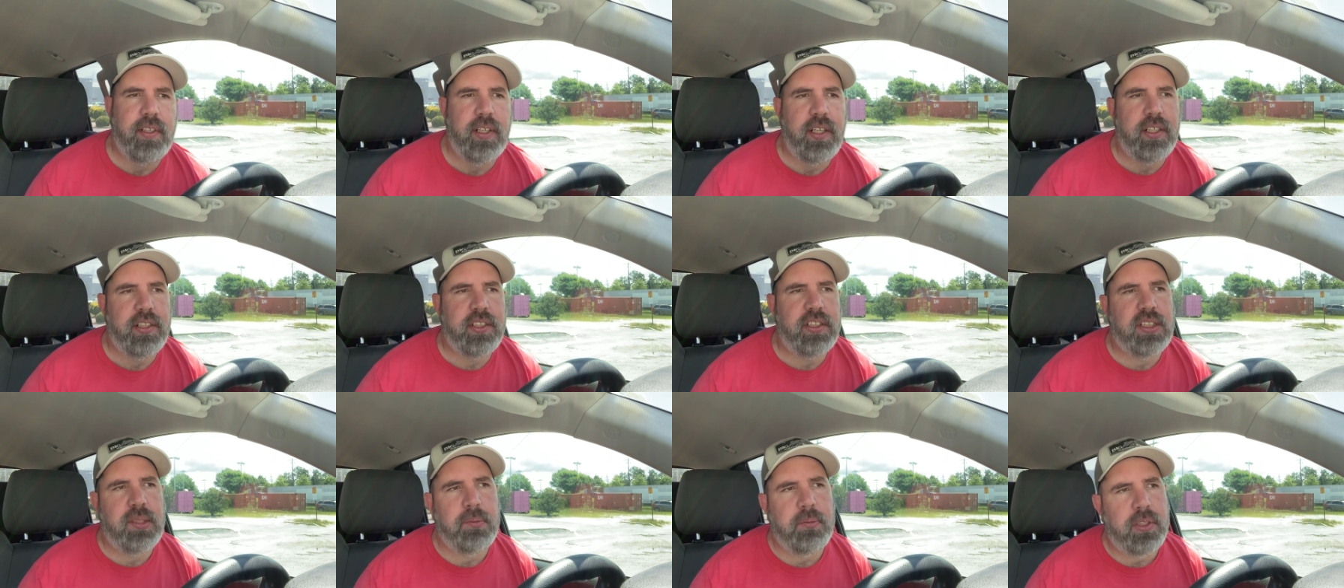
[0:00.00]

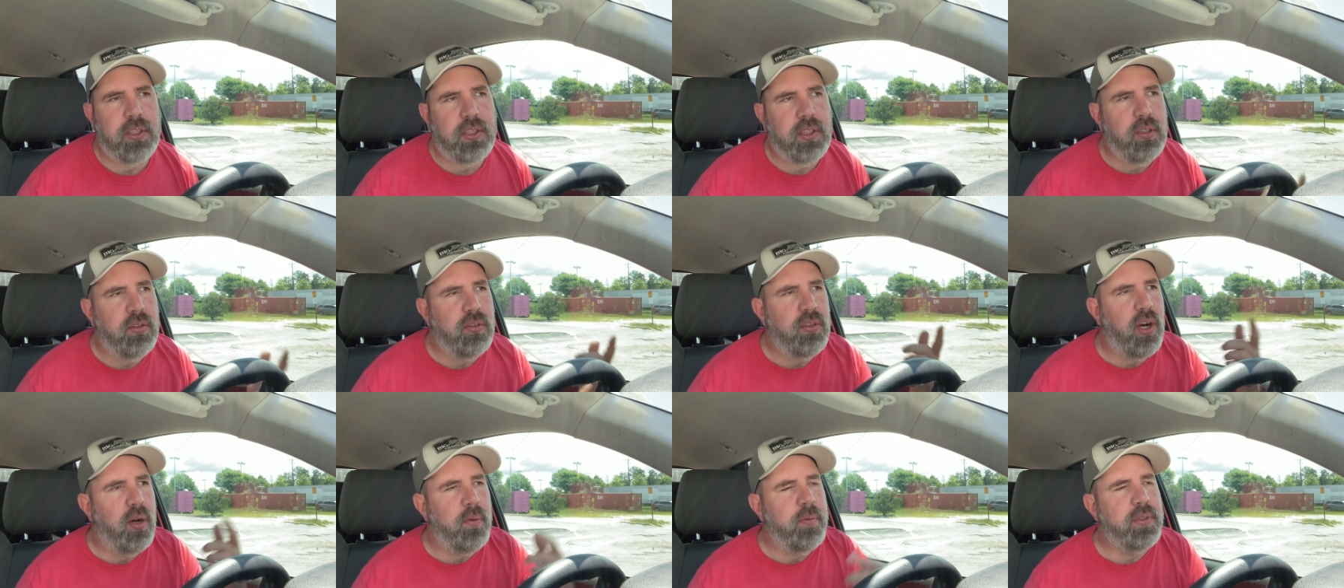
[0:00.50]
Uh, Jimmy
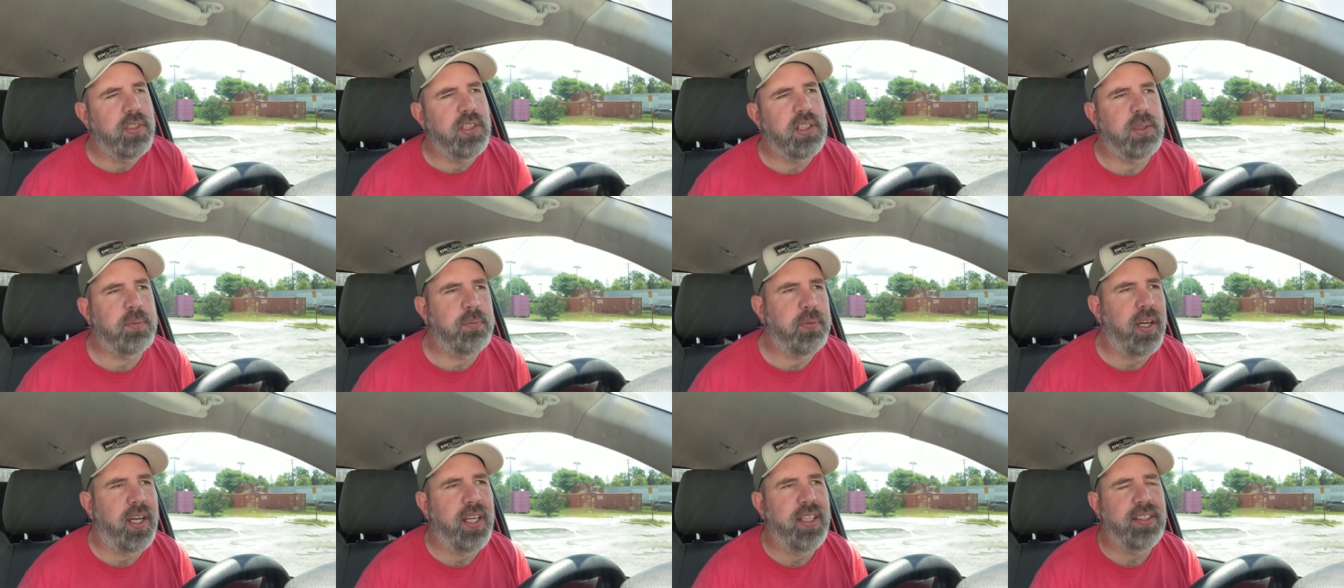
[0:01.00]
Coon opened
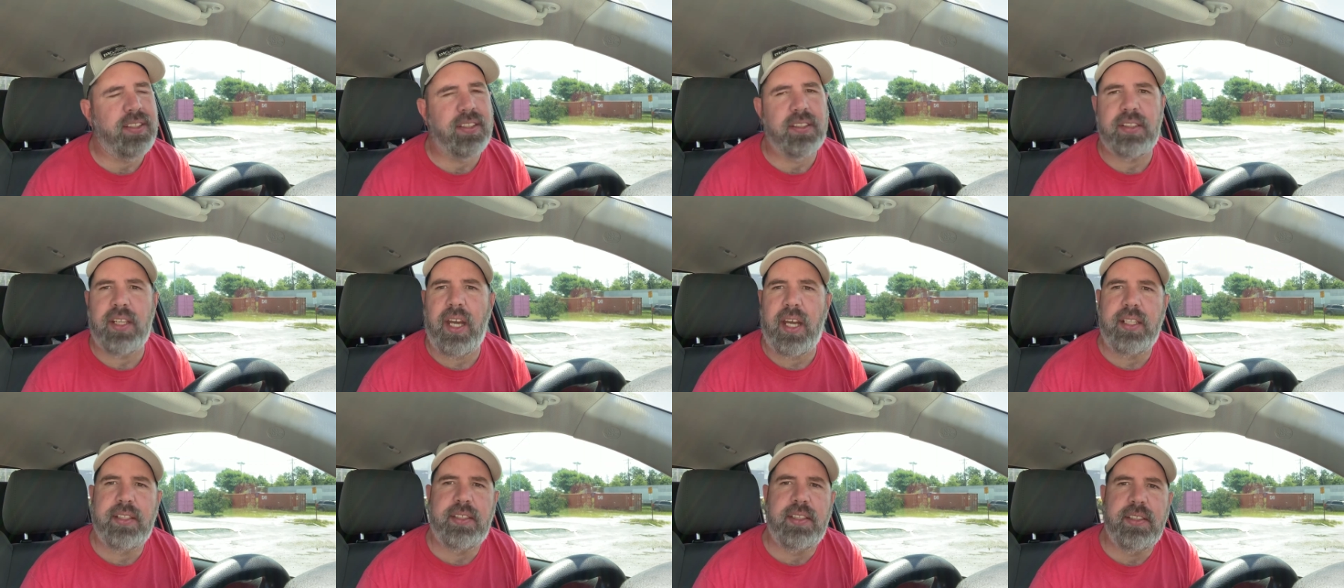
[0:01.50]
this place in
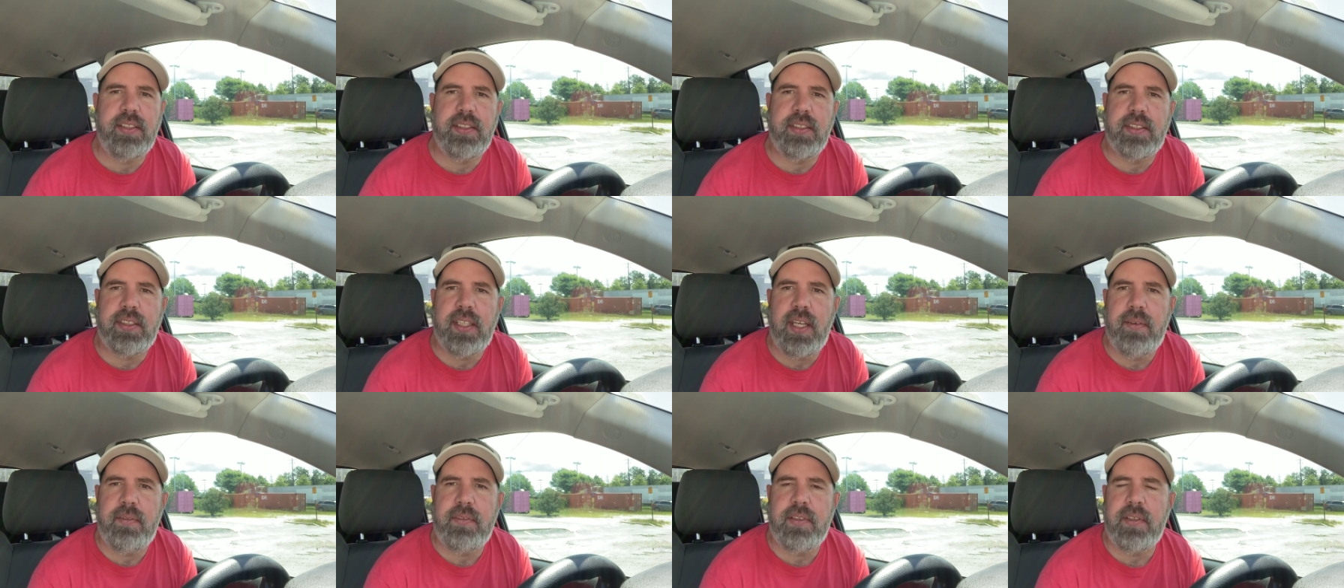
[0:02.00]

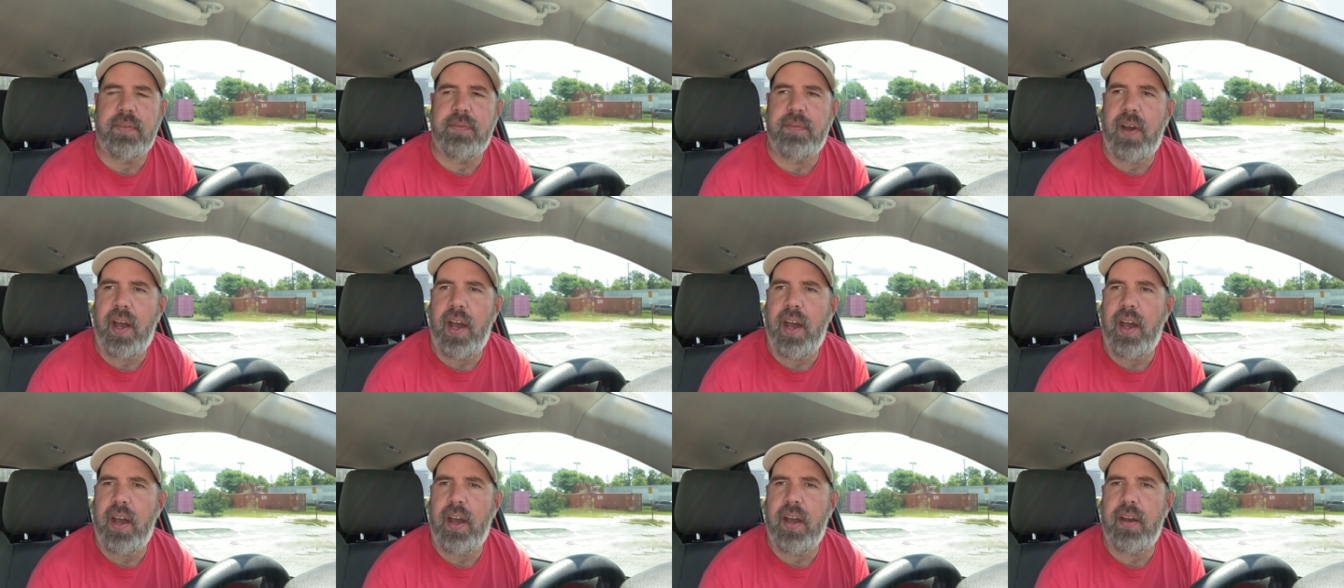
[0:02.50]

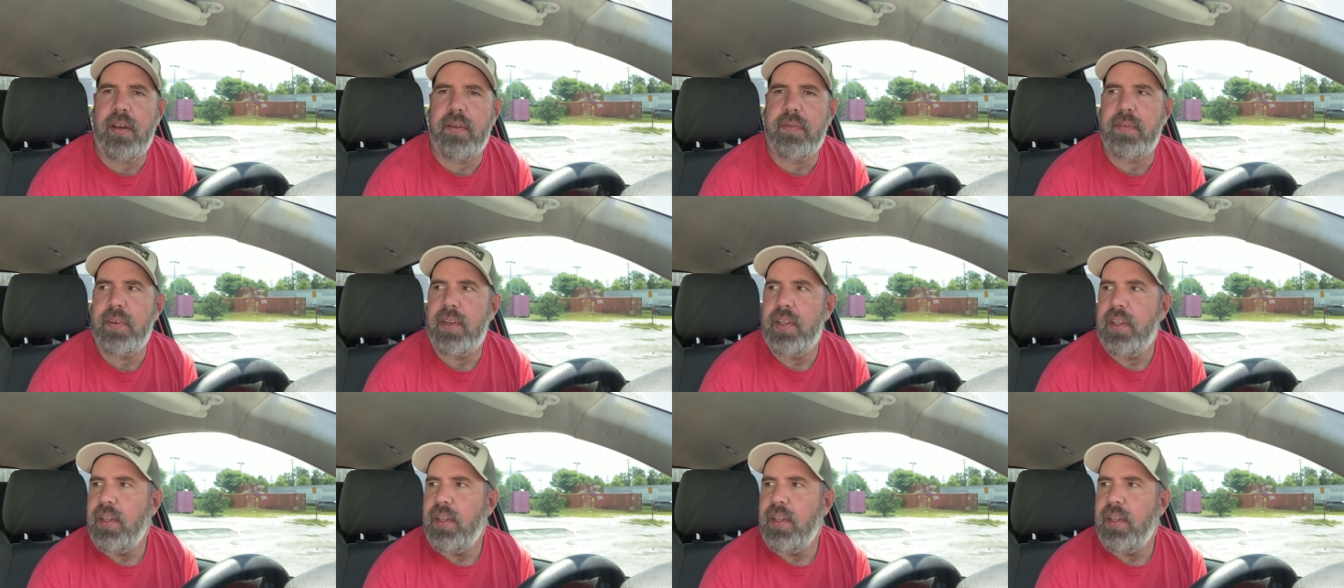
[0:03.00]
1975.